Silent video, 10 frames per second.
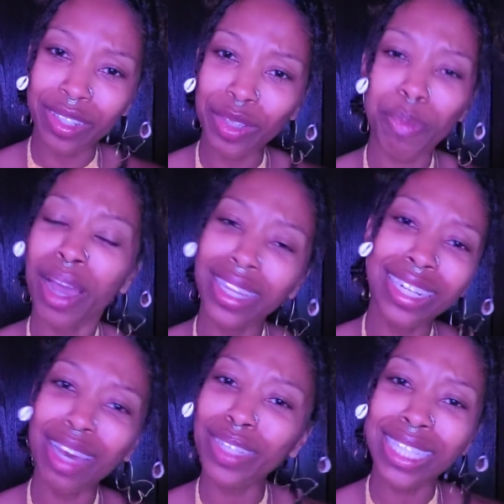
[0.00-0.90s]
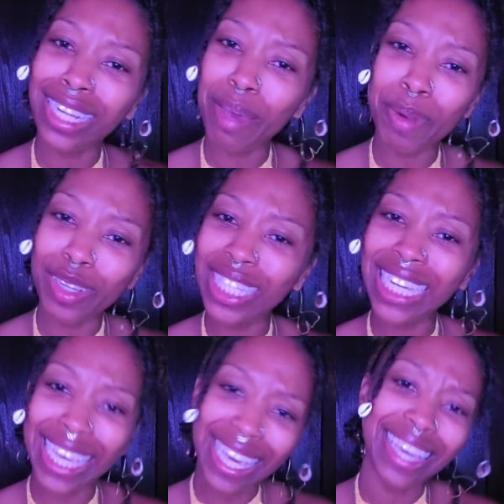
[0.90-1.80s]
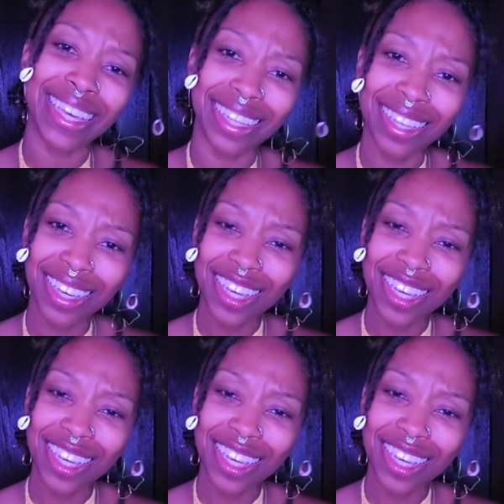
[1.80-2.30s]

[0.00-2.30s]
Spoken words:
You probably never see that person again.